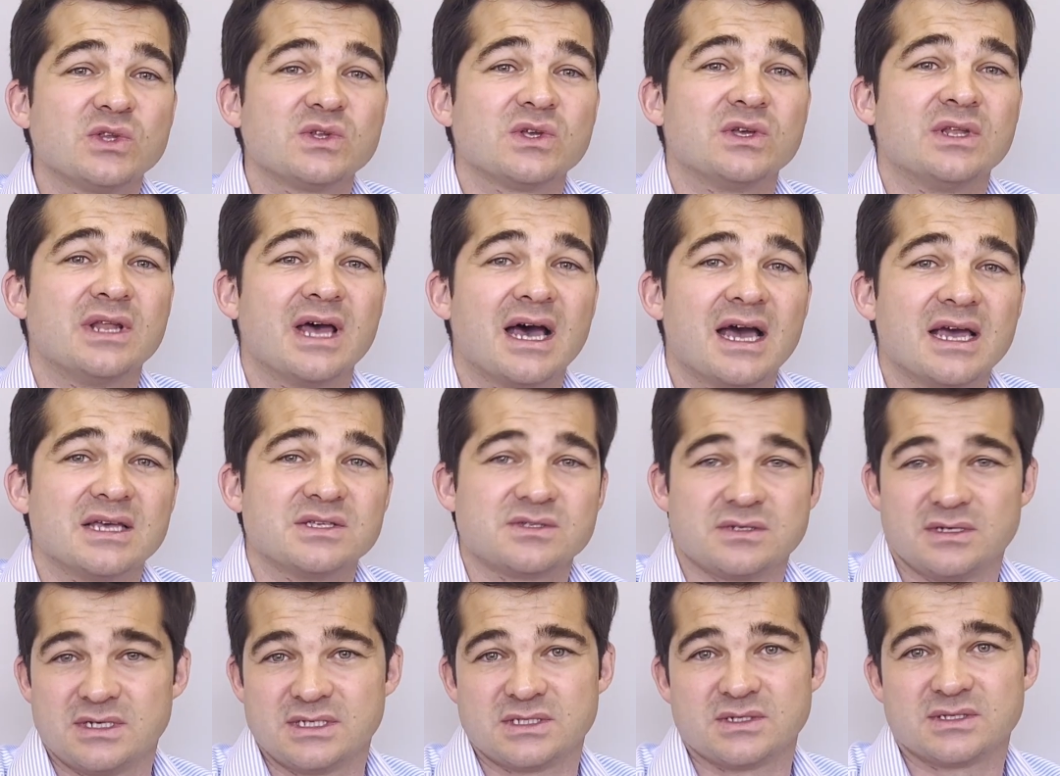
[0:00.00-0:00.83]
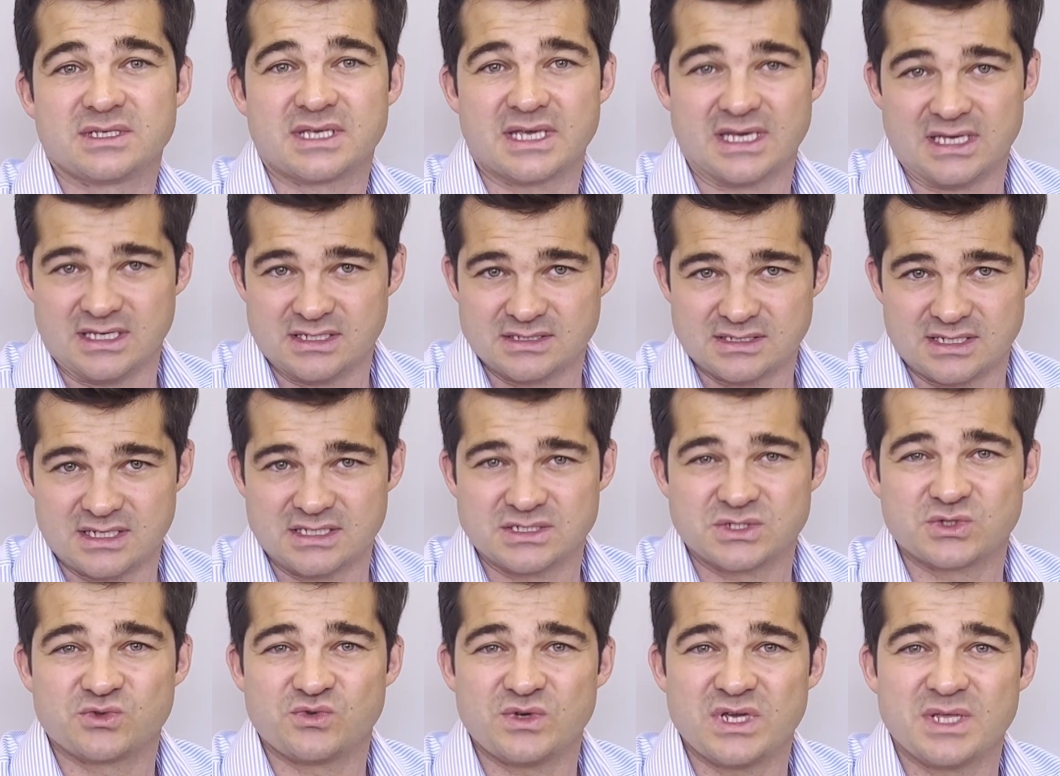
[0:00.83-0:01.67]
an isolated case.
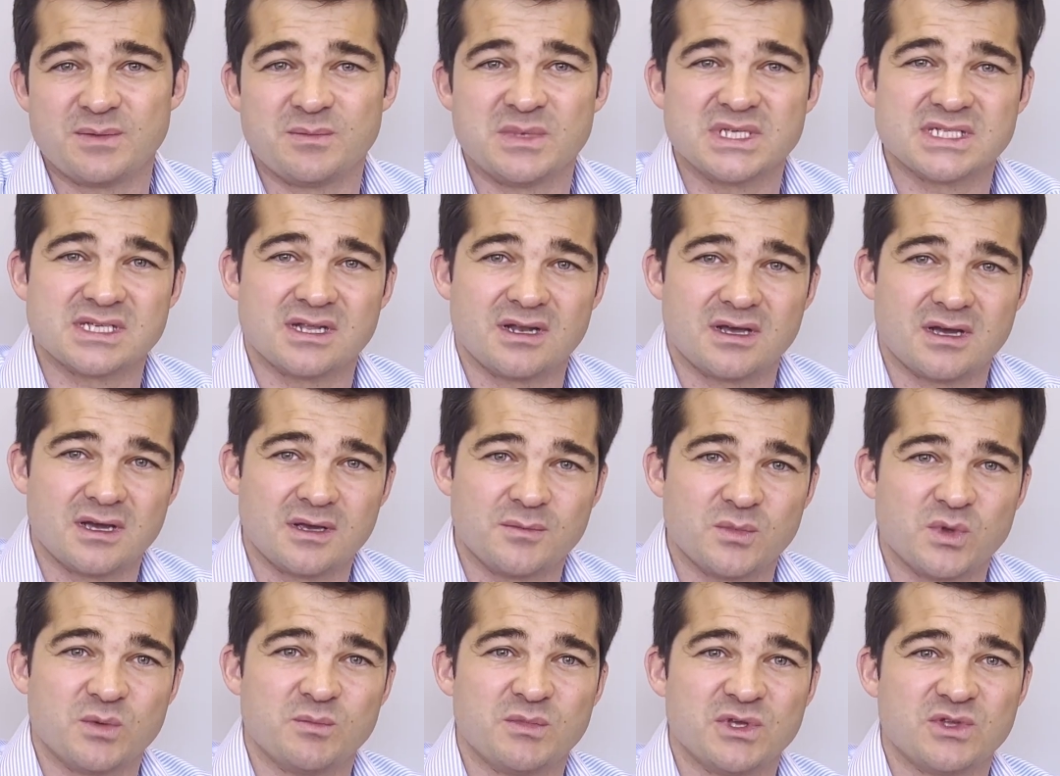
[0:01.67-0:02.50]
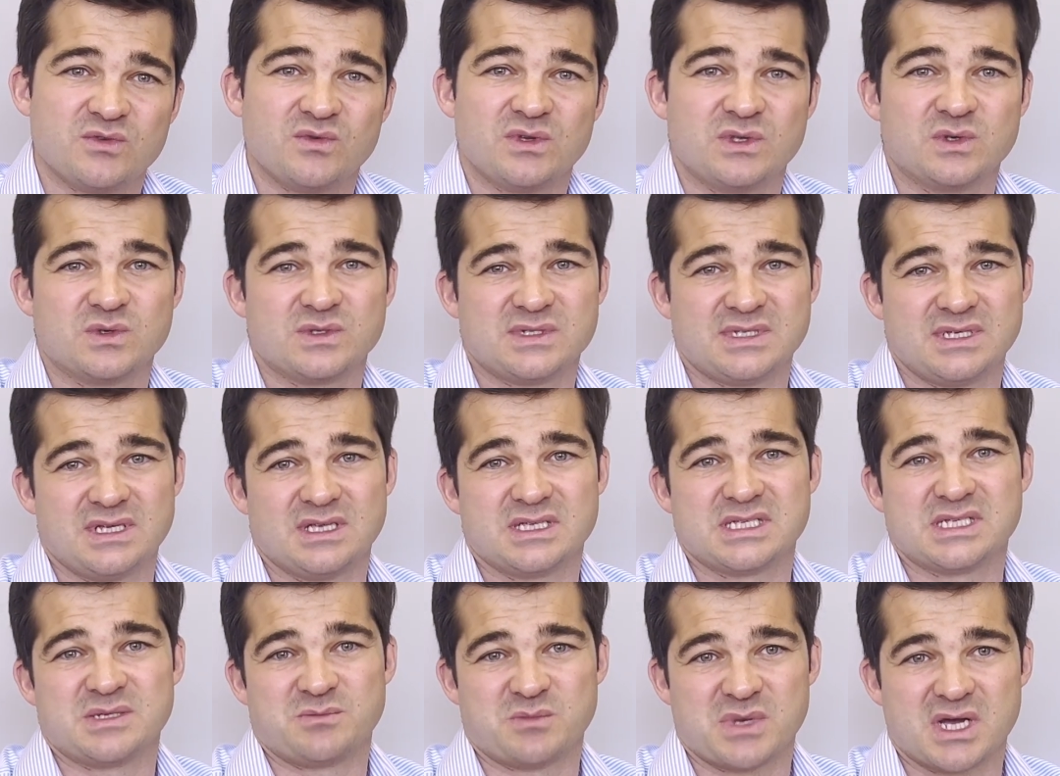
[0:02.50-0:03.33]
It's creating misalignment between your
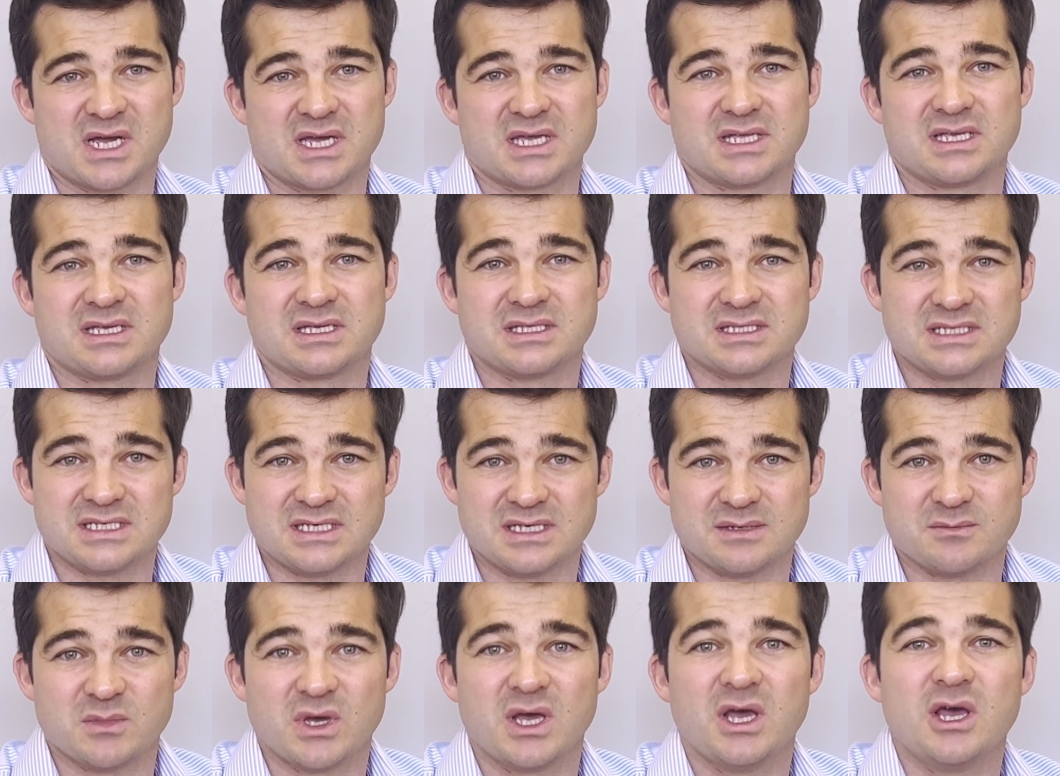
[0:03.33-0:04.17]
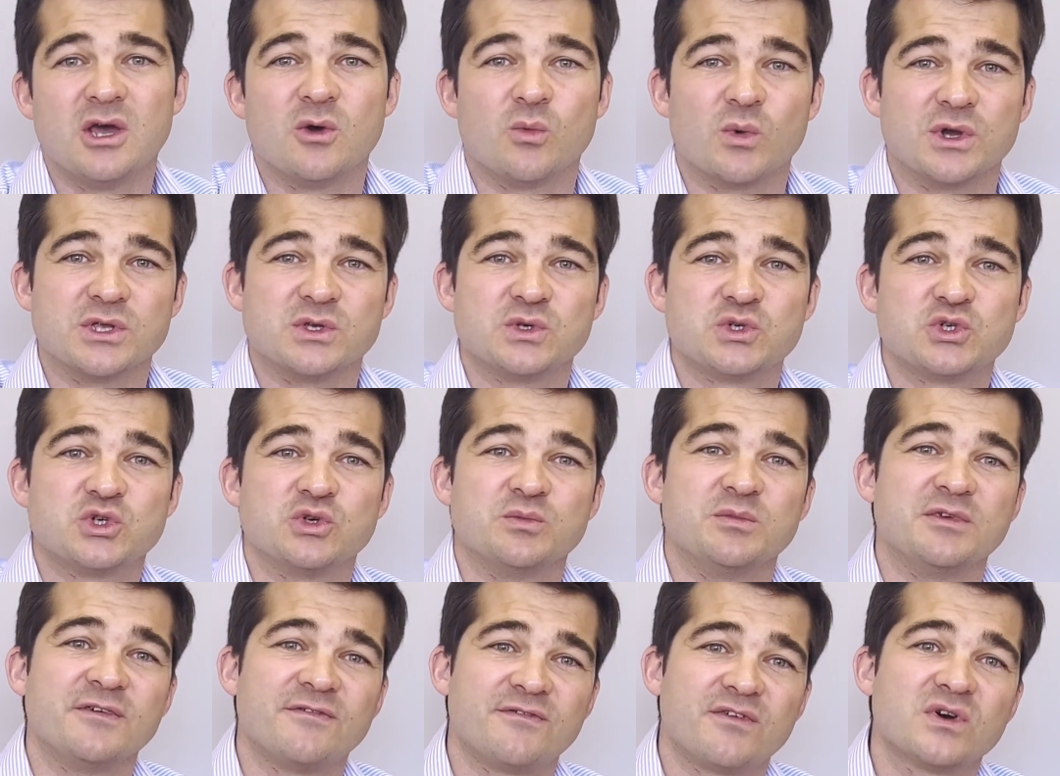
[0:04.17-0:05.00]
sales and marketing team when you should
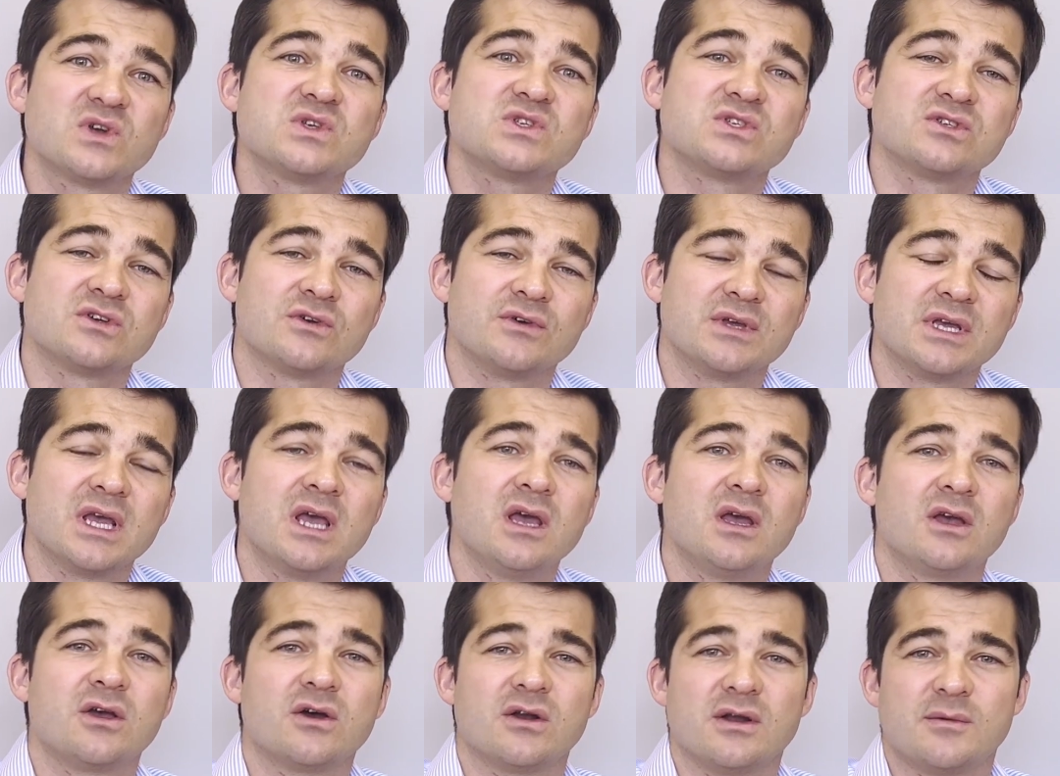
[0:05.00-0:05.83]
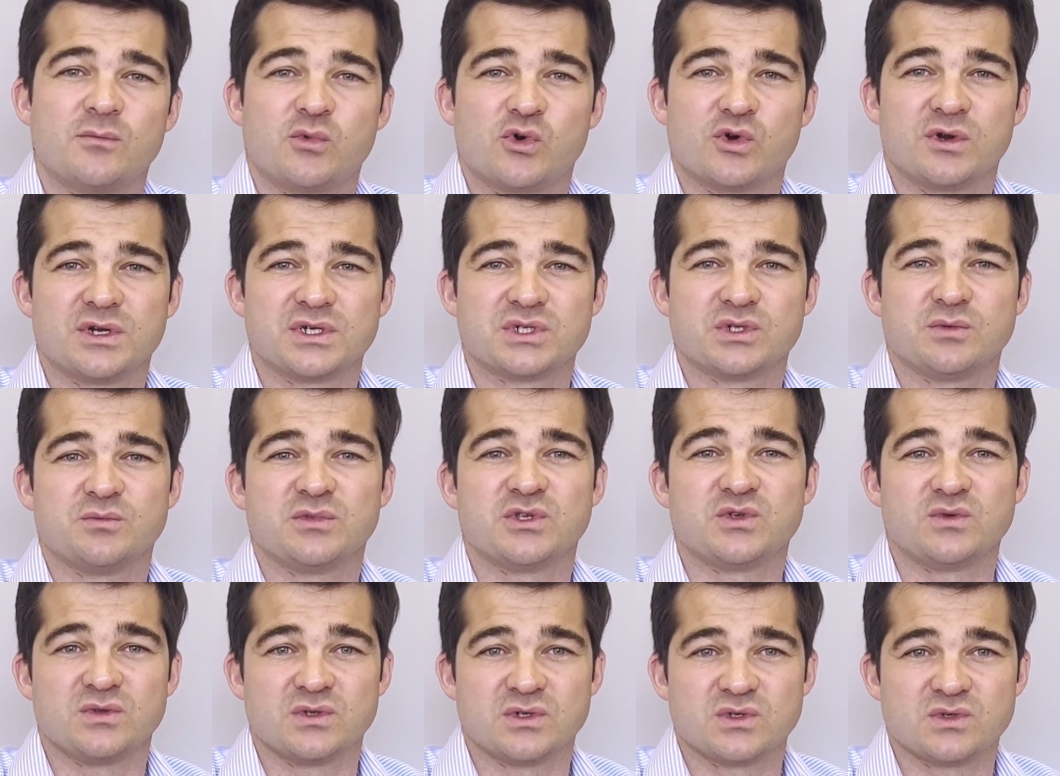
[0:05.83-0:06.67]
be fostering collaboration
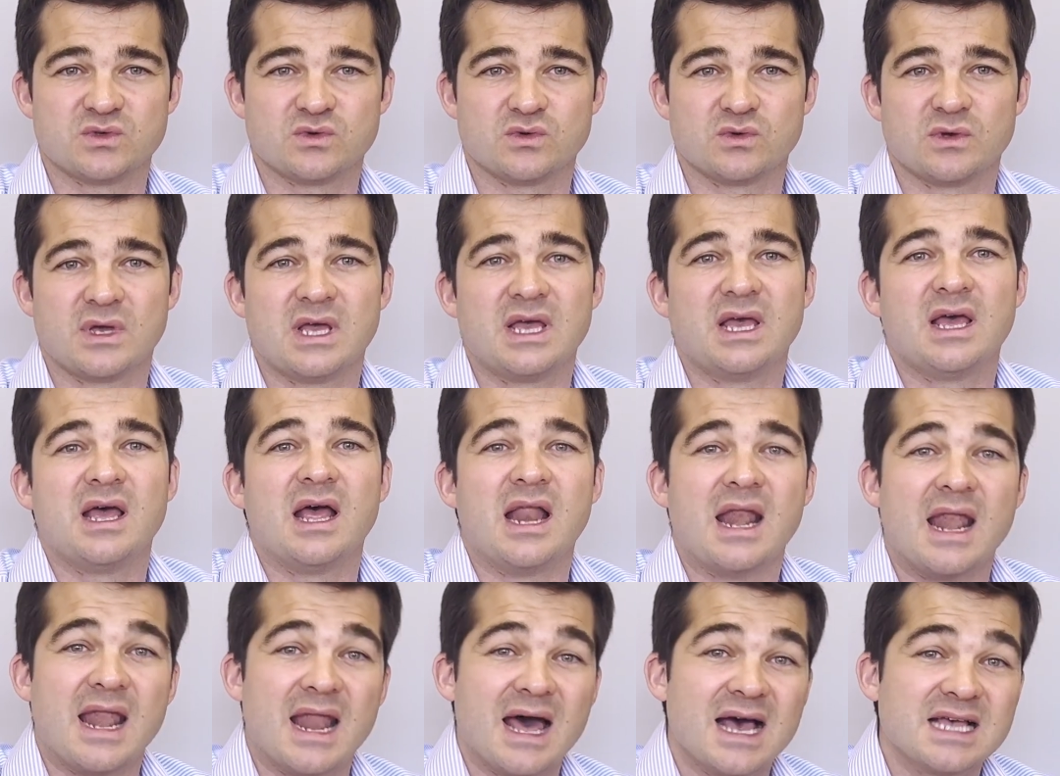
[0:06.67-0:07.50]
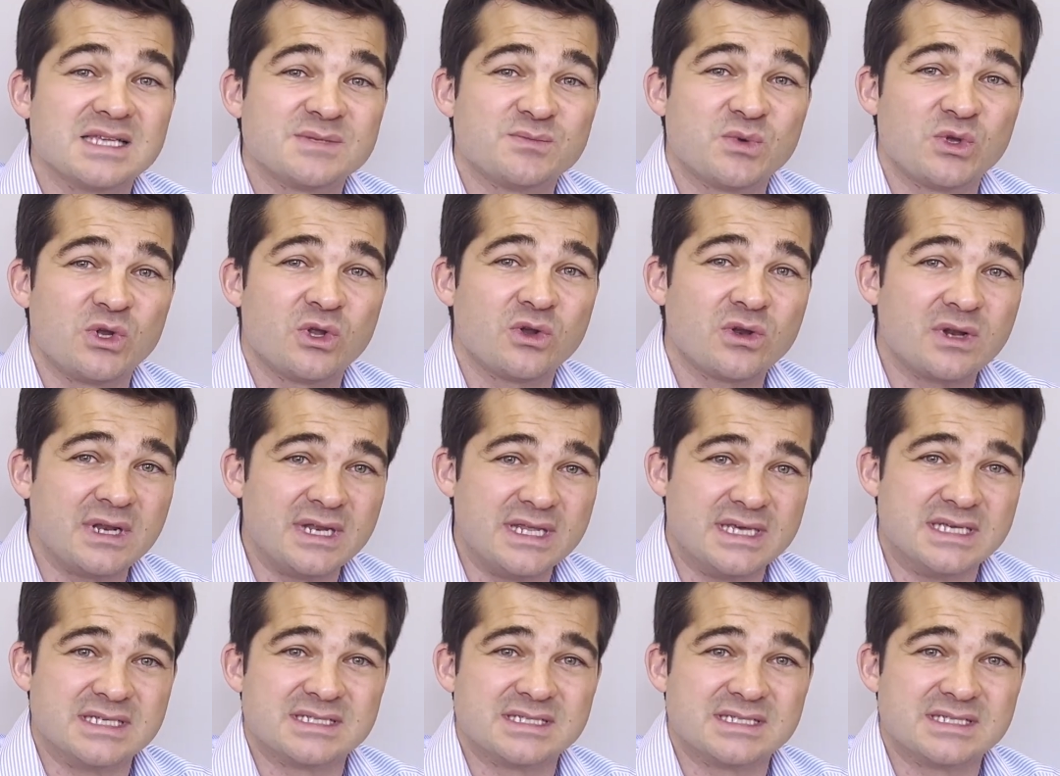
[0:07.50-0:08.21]
between the two. Last but not least,